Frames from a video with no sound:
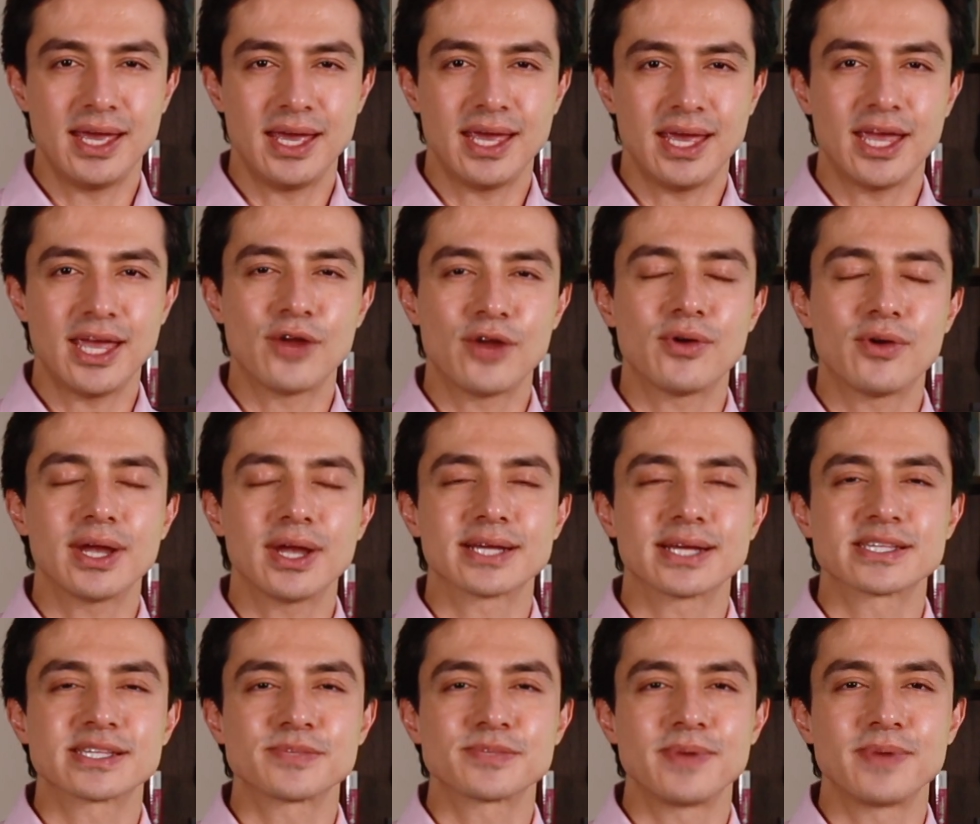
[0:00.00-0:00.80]
Here I
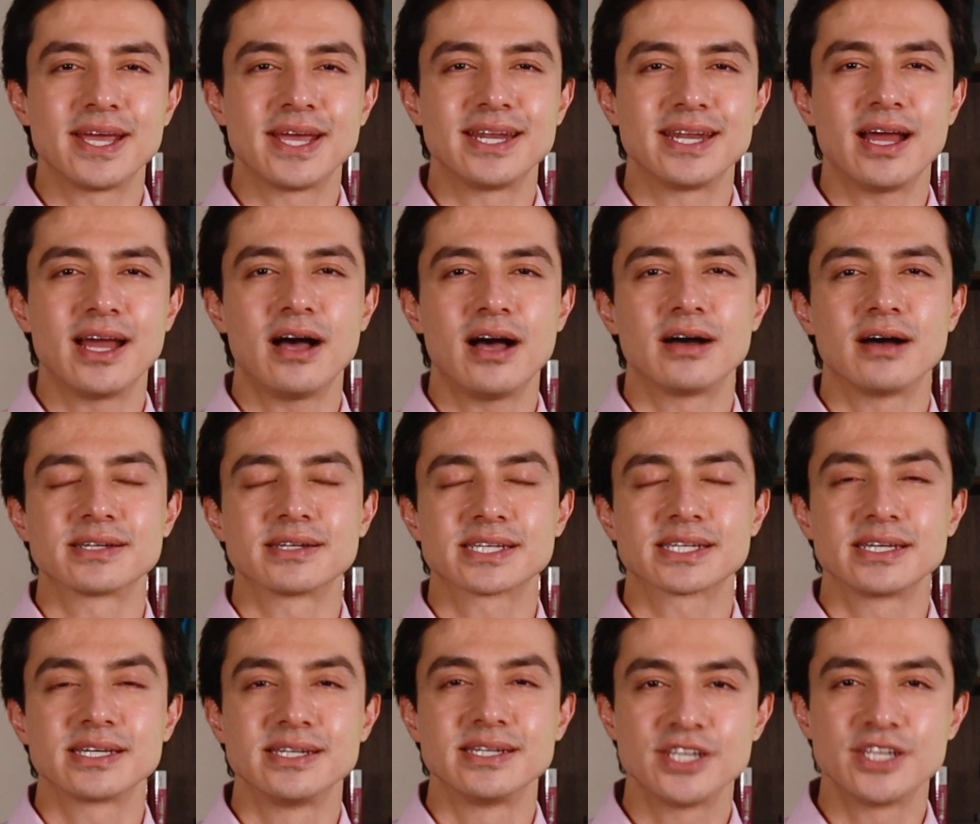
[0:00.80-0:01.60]
explain
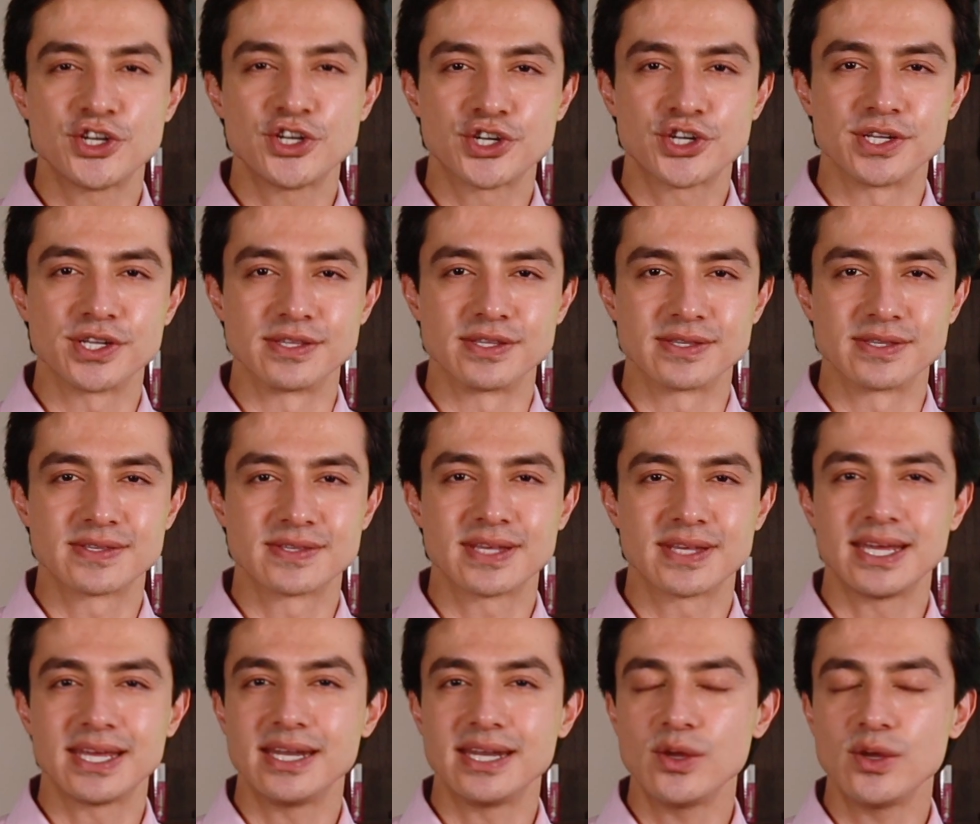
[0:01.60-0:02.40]
heart
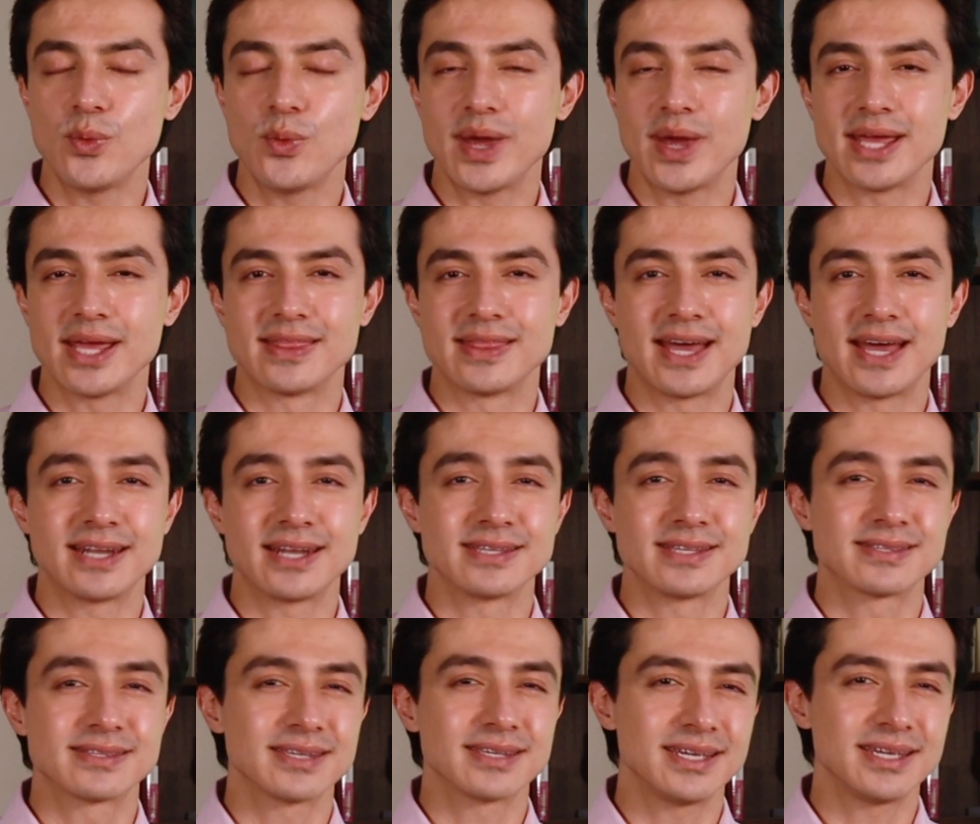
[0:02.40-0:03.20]
conditions in a way that
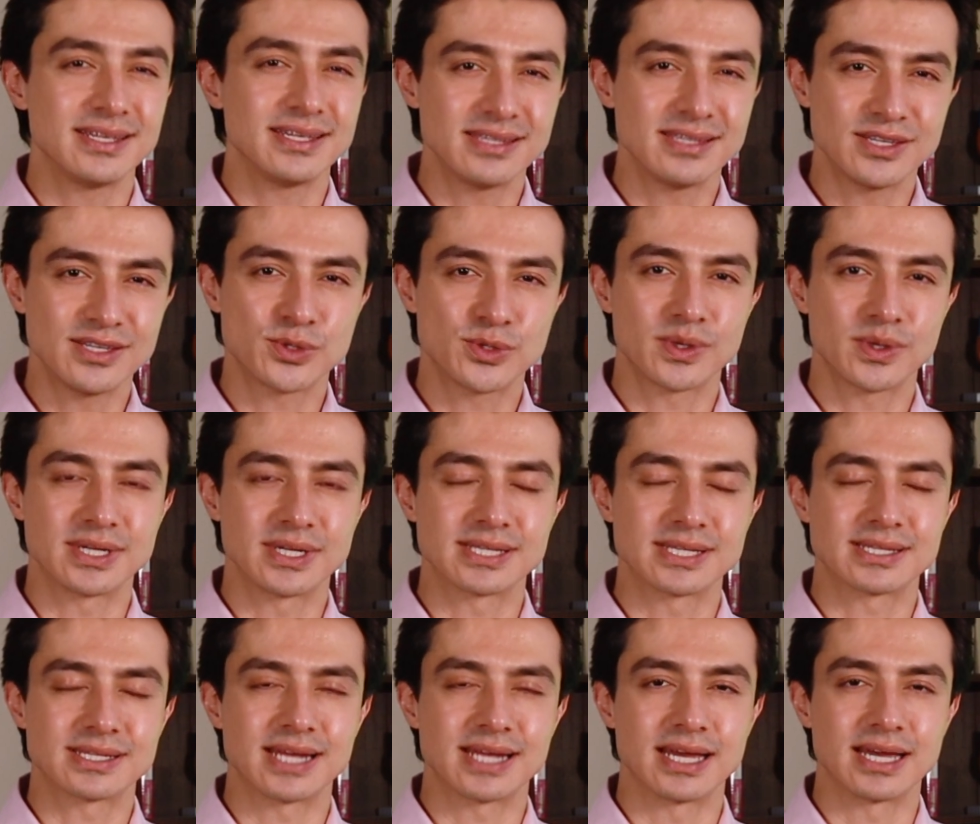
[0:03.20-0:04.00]
is easy to
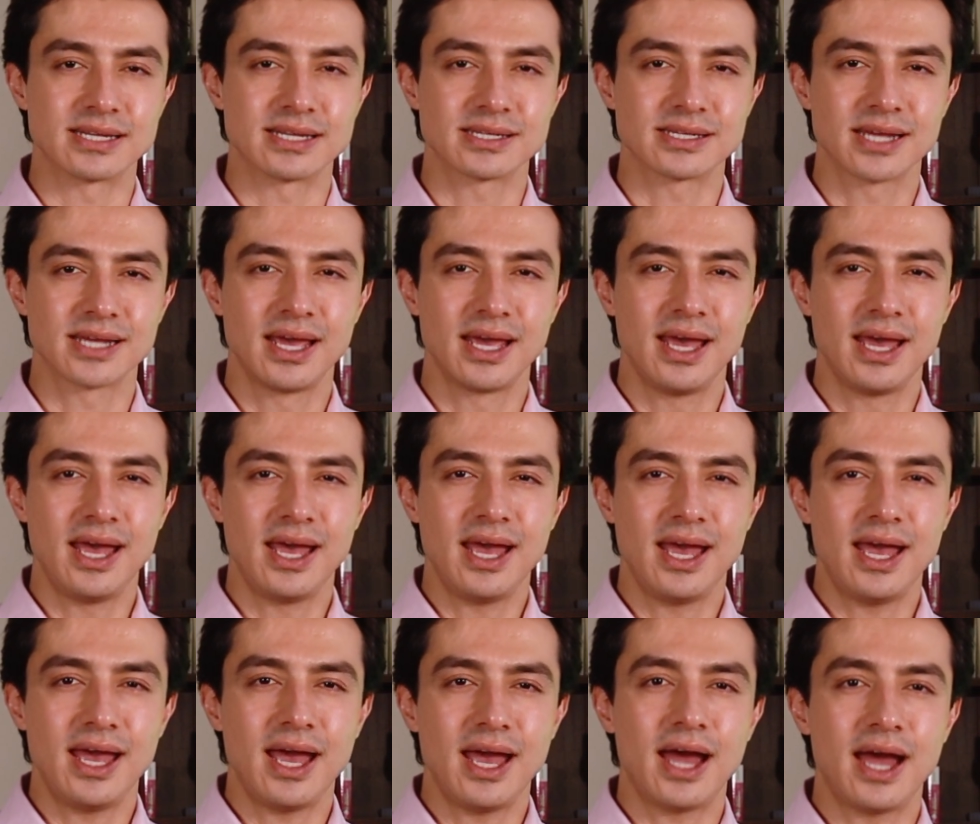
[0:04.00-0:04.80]
understand,
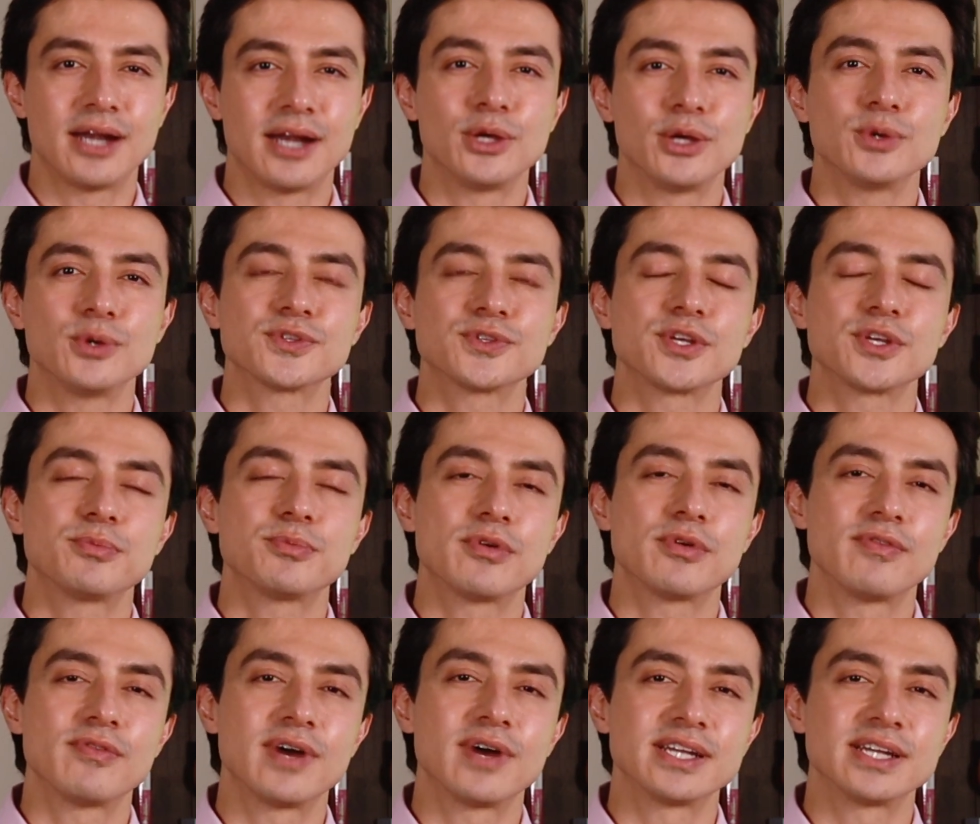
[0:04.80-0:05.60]
and I also
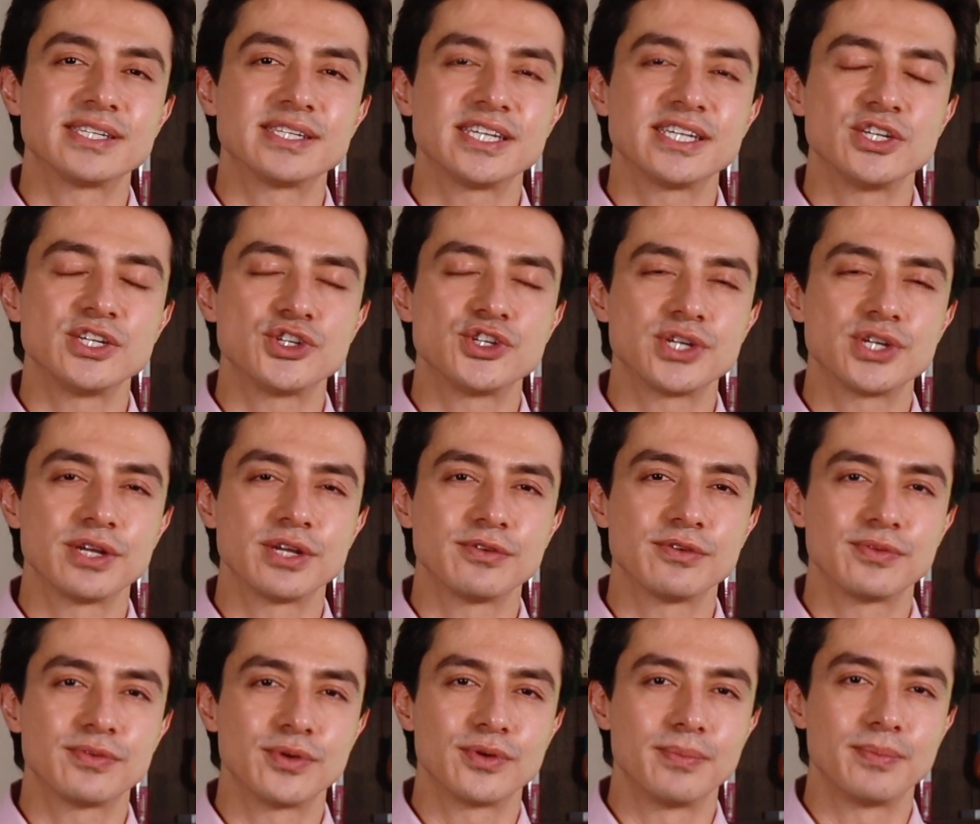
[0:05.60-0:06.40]
provide
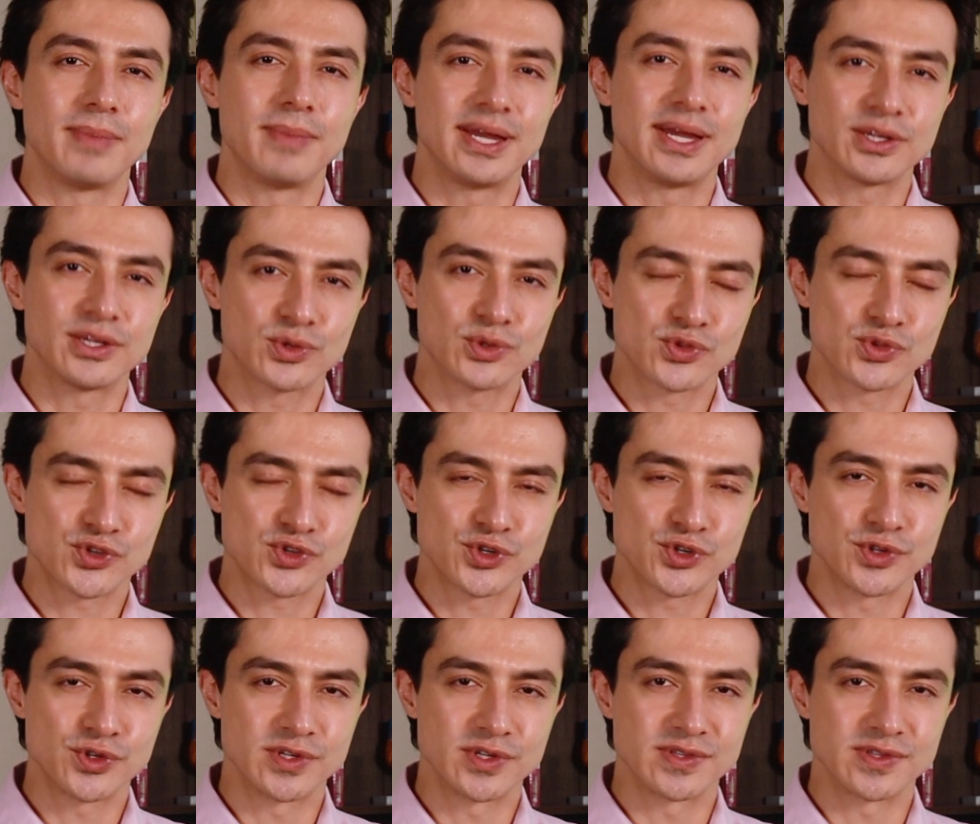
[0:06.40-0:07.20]
teaching for medical
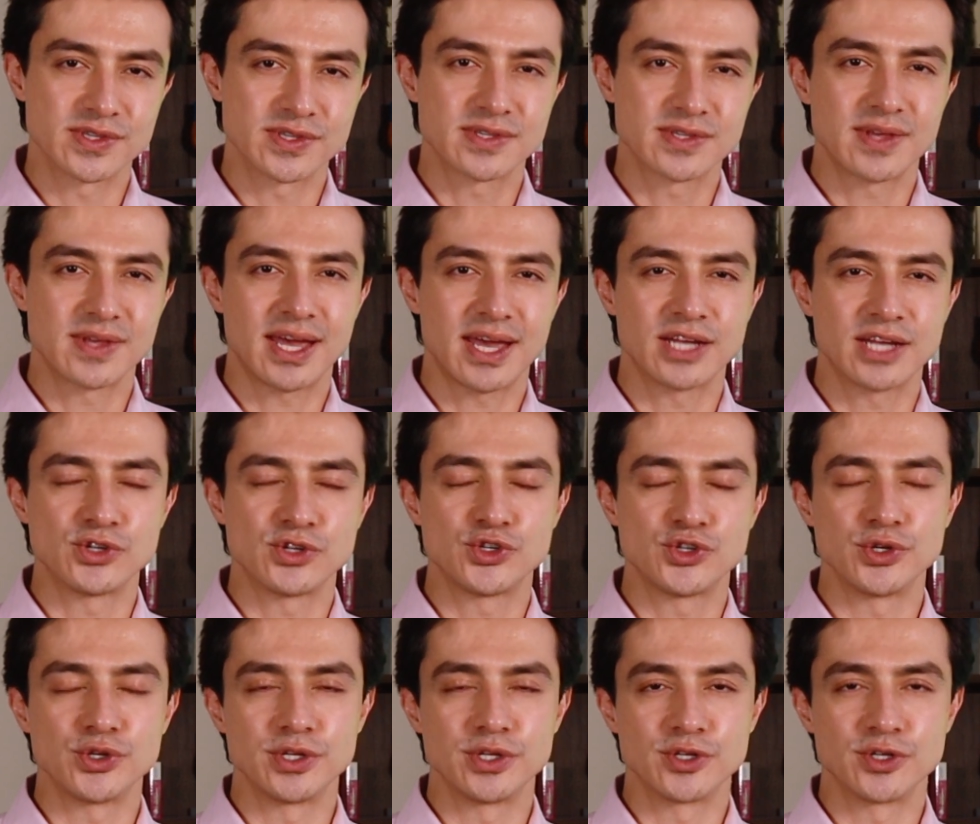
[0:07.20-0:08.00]
students and
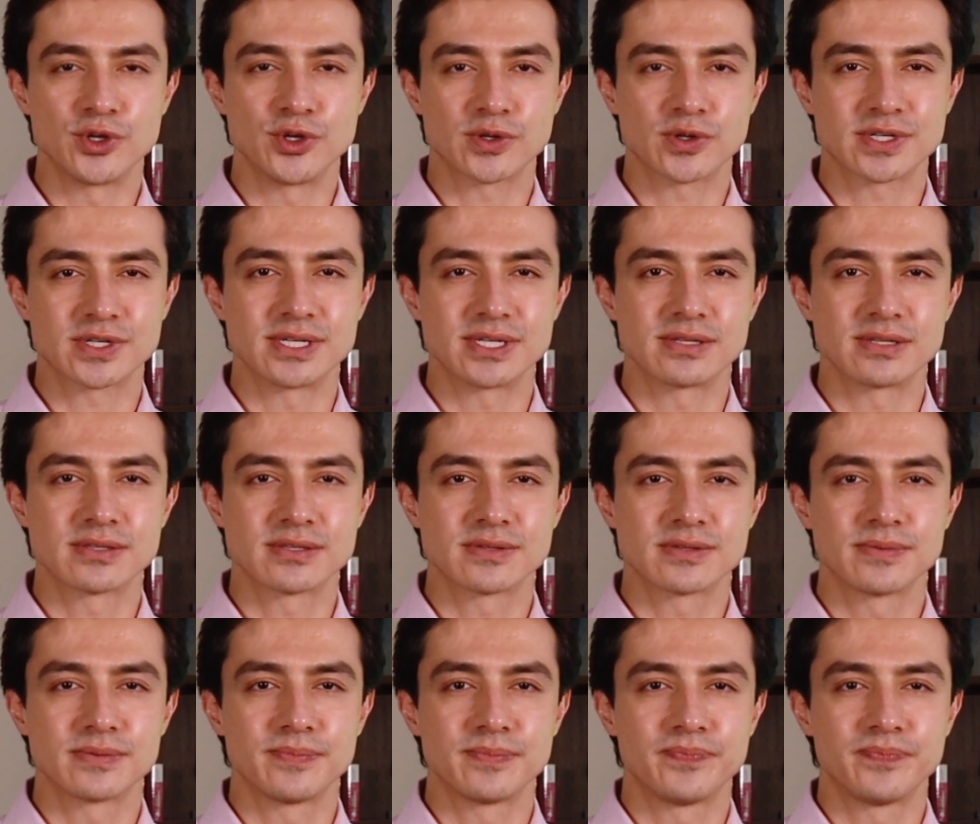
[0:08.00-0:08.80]
junior
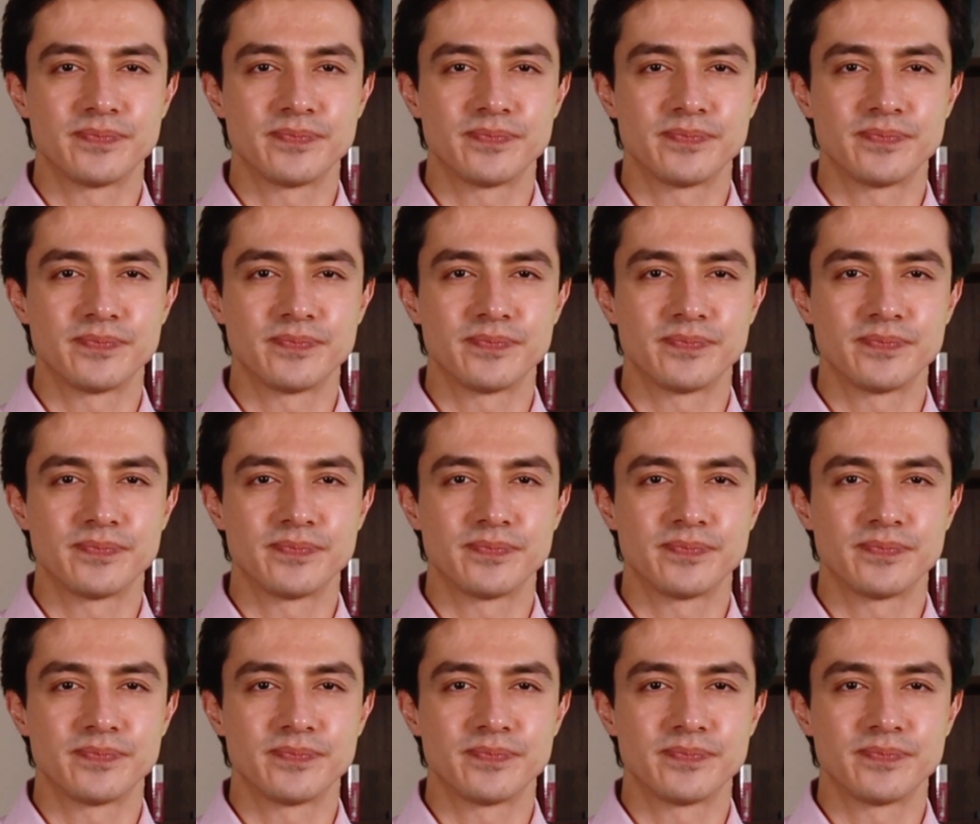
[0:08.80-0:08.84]
doctors.